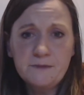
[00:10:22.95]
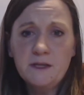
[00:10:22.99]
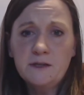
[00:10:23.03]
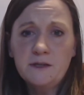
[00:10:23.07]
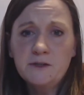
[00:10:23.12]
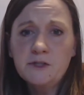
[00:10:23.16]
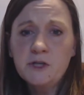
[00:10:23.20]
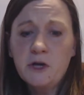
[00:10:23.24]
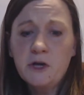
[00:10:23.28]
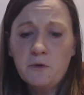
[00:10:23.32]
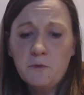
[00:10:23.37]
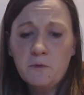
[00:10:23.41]

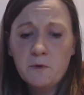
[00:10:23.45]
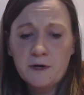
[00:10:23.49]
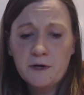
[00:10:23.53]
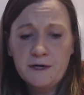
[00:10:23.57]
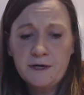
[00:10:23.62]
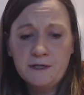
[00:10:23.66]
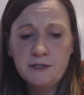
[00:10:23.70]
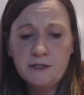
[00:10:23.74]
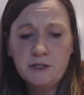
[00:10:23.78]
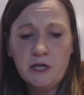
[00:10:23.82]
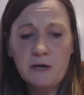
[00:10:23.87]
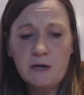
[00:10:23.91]
So we're
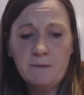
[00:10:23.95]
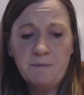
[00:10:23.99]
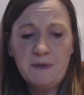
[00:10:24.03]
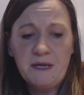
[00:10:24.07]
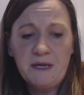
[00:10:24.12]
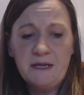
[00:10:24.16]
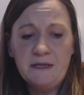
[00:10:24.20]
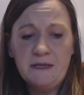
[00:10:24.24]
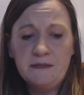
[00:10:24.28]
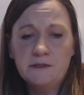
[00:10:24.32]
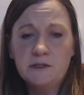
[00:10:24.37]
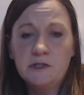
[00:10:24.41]
going to jump
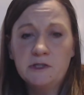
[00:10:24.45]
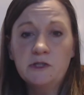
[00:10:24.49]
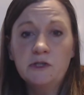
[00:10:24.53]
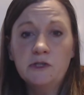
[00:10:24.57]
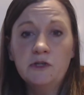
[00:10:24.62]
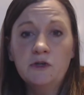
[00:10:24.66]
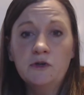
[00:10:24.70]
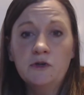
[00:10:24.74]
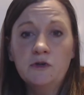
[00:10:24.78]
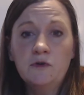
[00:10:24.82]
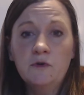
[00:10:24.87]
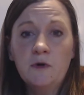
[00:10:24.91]

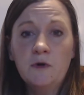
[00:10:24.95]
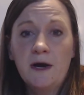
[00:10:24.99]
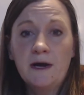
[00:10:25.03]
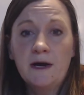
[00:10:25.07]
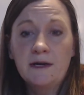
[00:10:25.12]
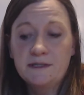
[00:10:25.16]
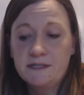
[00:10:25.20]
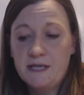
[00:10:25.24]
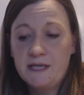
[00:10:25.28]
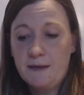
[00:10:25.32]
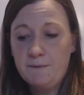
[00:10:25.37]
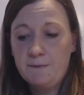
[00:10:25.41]
into
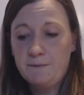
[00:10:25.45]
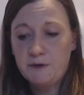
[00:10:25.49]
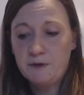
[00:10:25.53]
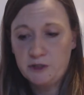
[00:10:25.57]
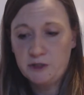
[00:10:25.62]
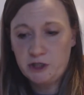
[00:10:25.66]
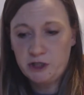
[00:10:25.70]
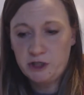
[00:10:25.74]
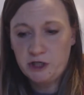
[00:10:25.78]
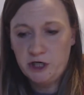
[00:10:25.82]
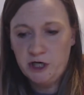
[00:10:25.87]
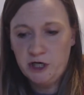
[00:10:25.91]

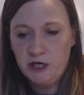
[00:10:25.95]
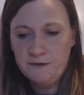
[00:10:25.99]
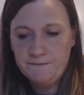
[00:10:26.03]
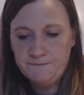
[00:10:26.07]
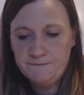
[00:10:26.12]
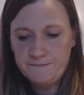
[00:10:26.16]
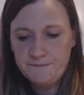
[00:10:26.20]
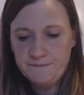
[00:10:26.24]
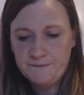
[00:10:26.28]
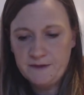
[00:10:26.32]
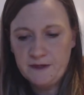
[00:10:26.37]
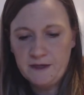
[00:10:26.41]
temperature
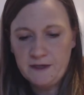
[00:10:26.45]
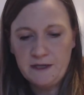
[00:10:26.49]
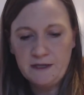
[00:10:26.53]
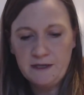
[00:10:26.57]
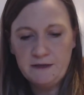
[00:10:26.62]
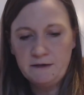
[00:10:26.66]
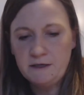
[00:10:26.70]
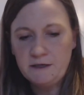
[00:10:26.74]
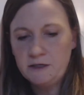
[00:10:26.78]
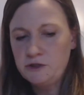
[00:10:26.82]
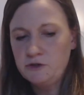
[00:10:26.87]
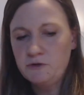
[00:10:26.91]

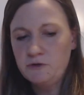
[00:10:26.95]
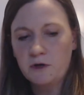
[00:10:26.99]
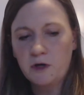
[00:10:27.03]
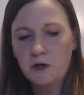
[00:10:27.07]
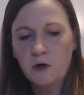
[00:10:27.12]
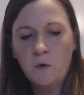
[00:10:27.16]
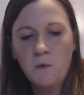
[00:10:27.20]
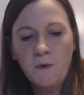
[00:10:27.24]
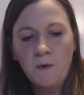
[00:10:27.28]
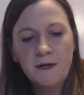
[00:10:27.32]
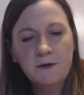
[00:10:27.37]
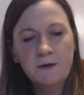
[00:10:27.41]
and do a
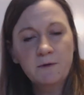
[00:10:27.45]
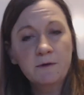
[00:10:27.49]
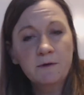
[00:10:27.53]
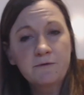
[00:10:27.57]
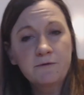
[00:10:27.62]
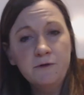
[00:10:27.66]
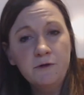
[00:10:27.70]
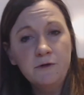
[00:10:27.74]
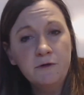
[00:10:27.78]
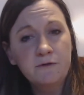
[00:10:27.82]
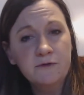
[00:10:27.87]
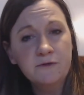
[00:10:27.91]
quick
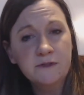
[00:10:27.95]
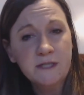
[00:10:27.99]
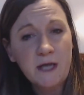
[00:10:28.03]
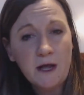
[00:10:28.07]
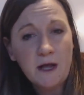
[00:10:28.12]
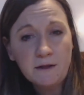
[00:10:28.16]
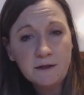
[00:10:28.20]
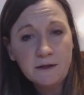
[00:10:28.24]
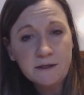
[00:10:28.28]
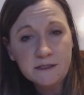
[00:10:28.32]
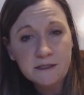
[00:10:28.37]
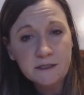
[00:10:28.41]
review of
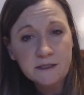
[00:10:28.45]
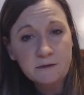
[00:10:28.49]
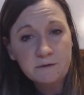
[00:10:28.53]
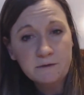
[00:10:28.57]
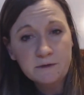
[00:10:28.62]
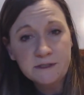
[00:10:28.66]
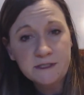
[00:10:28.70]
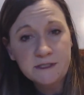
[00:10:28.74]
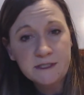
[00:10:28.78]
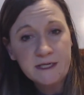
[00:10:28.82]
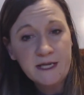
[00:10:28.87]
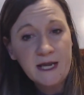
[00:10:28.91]
solids,
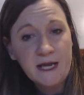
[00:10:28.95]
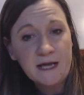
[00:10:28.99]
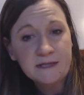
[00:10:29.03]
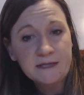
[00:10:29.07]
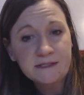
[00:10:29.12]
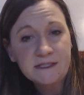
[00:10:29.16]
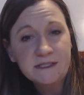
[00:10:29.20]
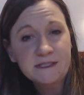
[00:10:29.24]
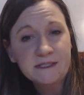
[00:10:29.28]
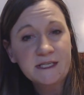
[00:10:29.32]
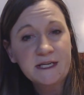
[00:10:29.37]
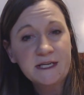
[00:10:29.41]
liquids, and
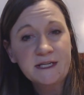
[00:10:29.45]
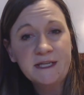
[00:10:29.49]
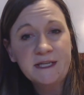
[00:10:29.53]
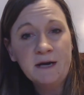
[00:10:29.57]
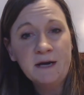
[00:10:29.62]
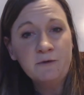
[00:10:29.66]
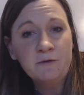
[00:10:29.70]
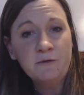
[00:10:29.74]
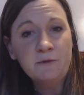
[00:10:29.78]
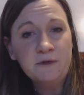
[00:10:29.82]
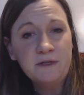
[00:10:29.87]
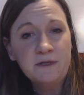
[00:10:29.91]
gases, and that
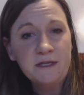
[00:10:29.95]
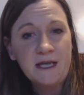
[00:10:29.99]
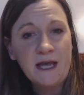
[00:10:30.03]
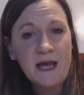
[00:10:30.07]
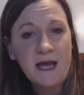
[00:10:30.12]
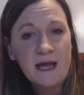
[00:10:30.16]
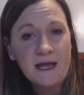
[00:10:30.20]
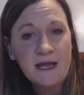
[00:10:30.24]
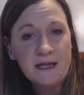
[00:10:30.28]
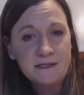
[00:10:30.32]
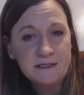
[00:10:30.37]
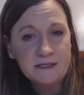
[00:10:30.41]
will be the
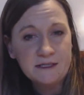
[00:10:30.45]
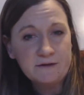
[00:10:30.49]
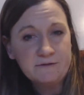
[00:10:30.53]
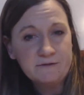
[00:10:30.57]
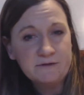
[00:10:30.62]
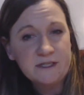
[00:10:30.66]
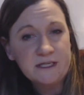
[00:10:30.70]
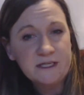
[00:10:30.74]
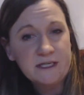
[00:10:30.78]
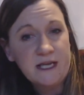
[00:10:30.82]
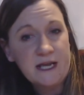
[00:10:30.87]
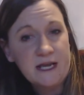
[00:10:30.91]
end of
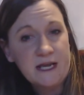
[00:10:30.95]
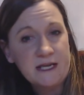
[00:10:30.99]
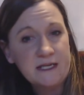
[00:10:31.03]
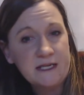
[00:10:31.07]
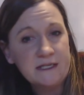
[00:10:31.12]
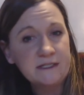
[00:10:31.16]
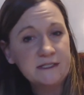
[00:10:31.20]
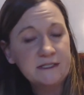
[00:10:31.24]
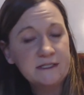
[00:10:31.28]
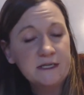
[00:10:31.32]
today's